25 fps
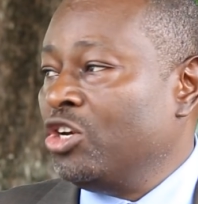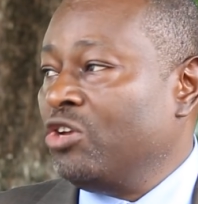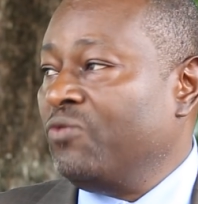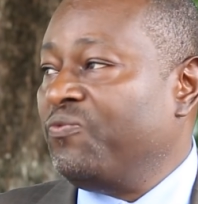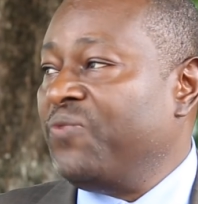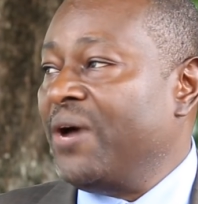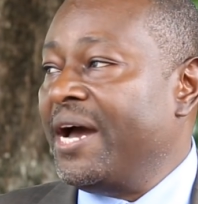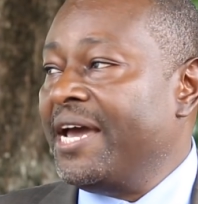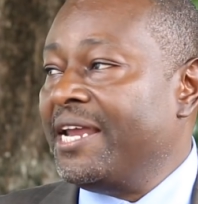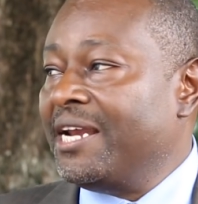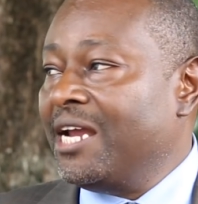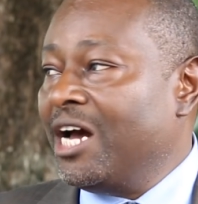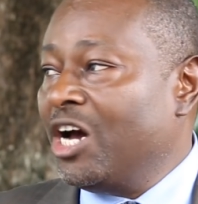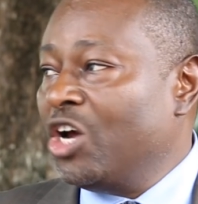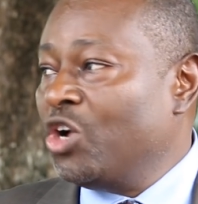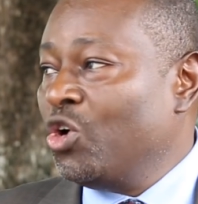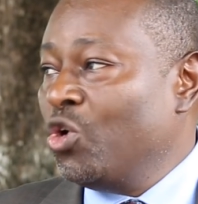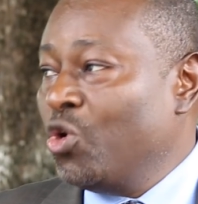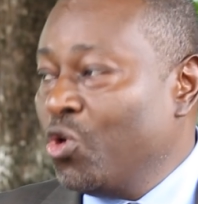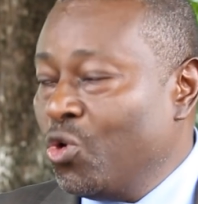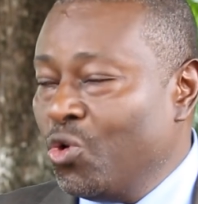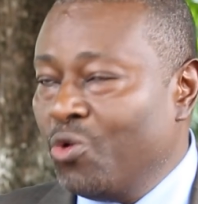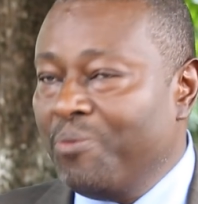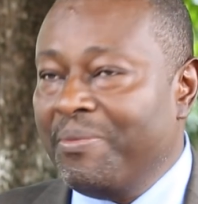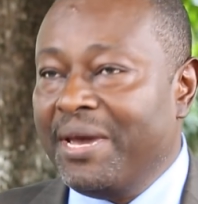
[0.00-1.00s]
to find out
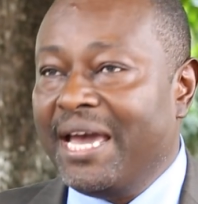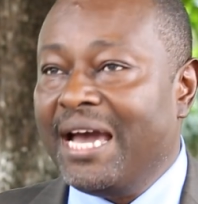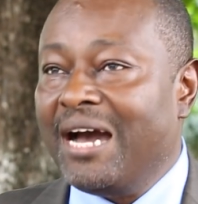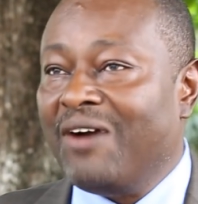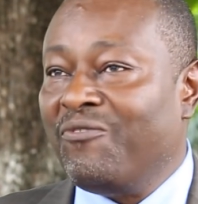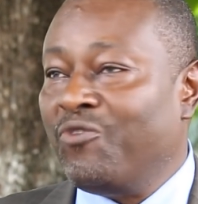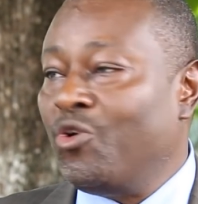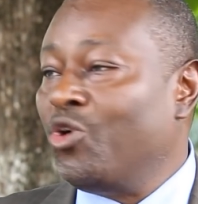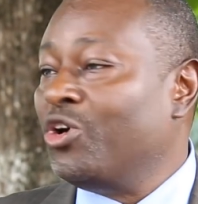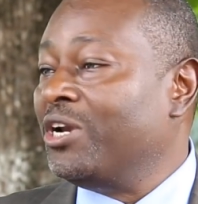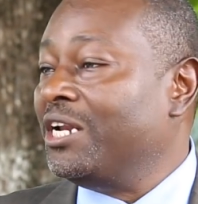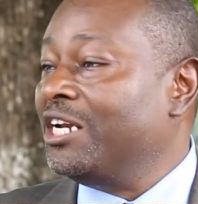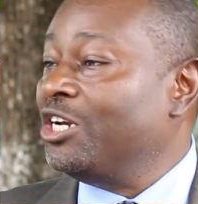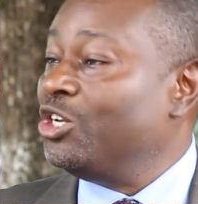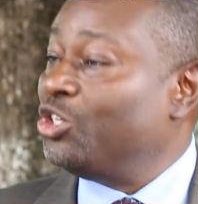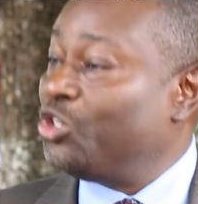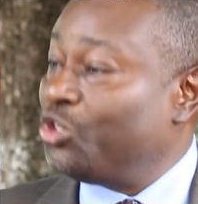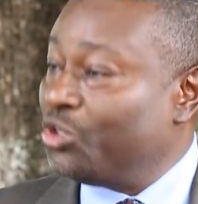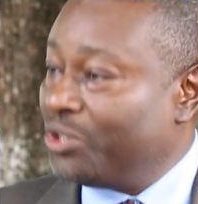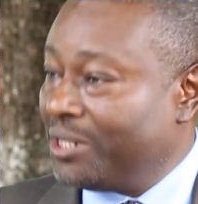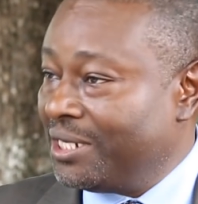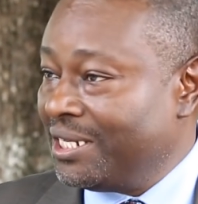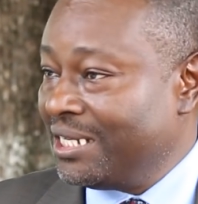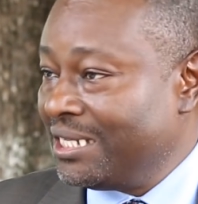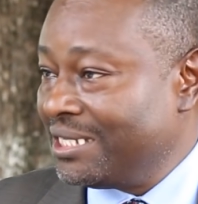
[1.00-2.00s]
who may have ordered the
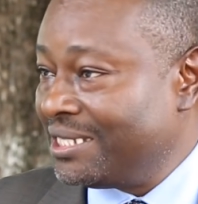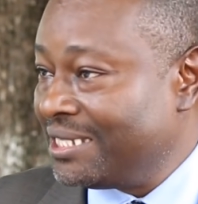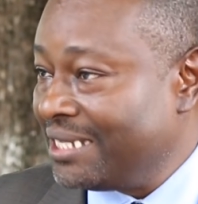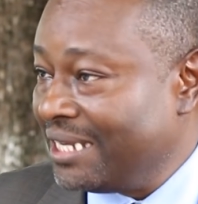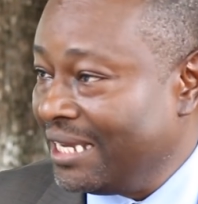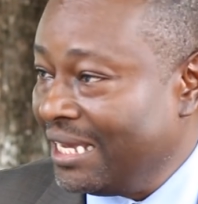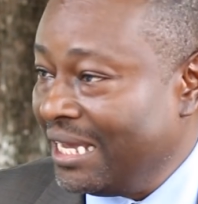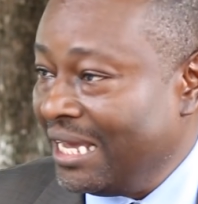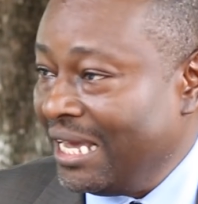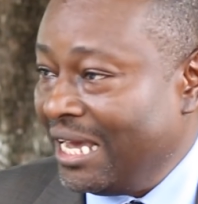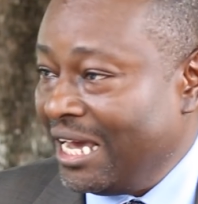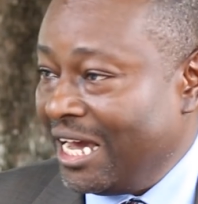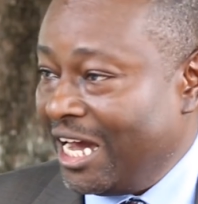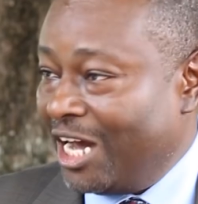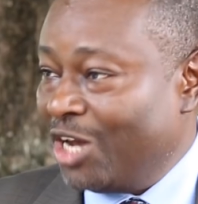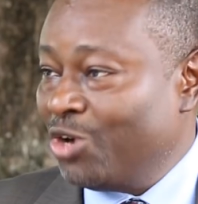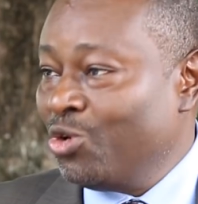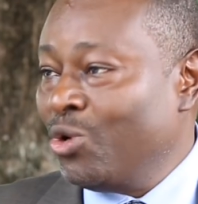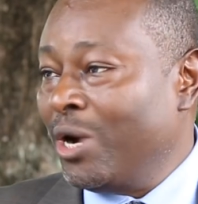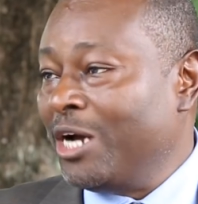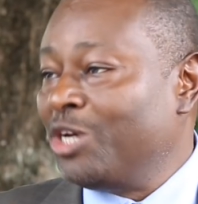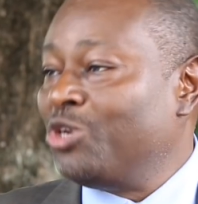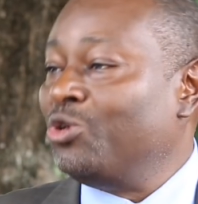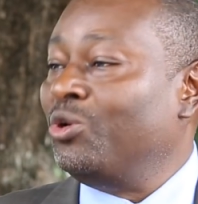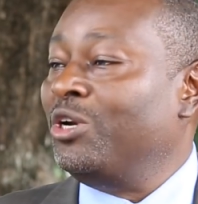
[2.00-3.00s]
shootings and
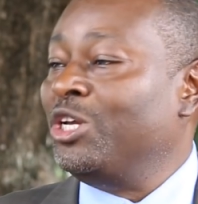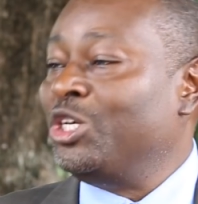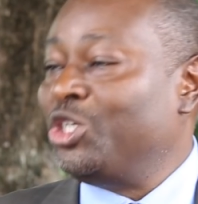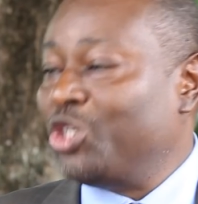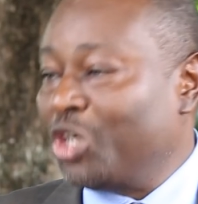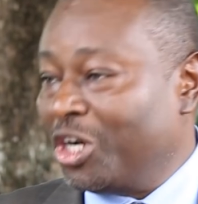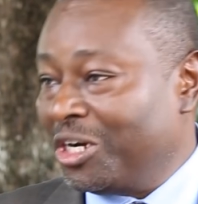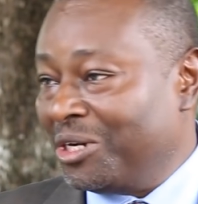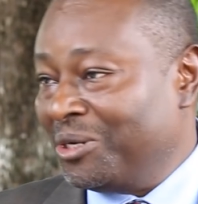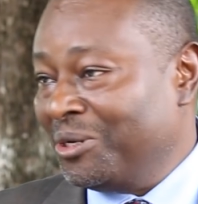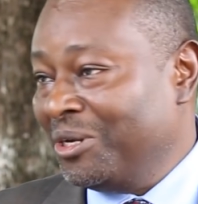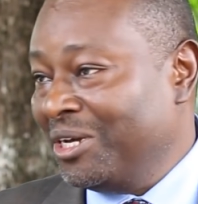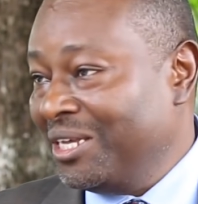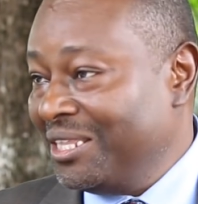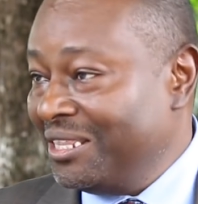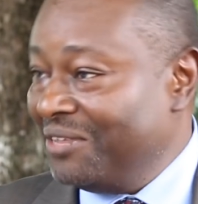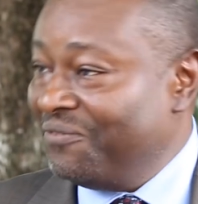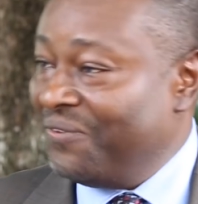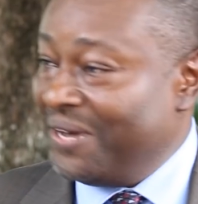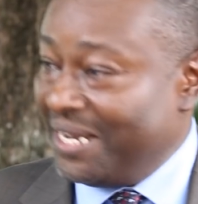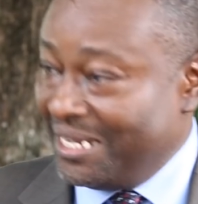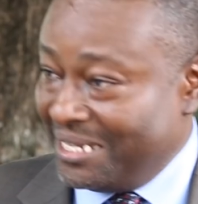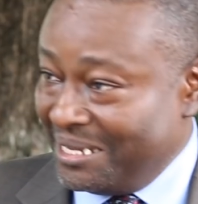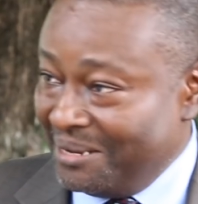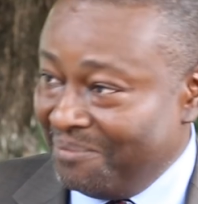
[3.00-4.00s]
who actually shot the
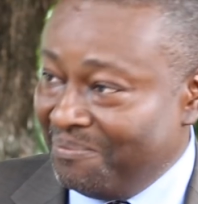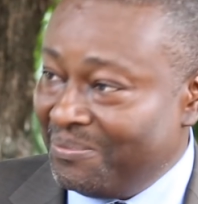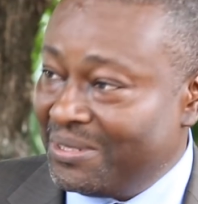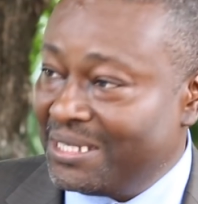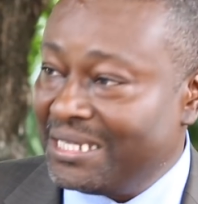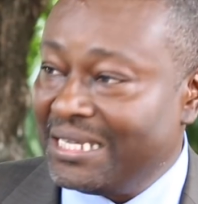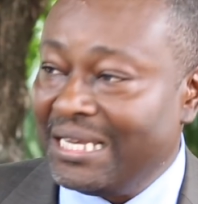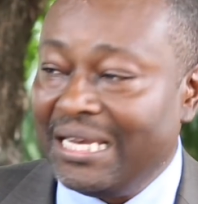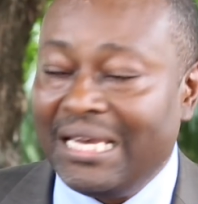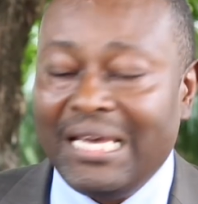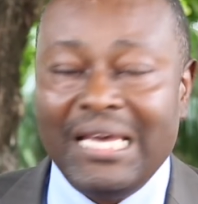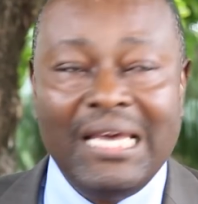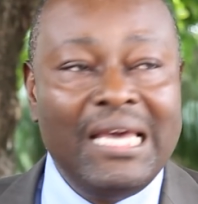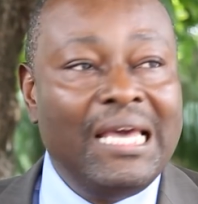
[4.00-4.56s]
victims,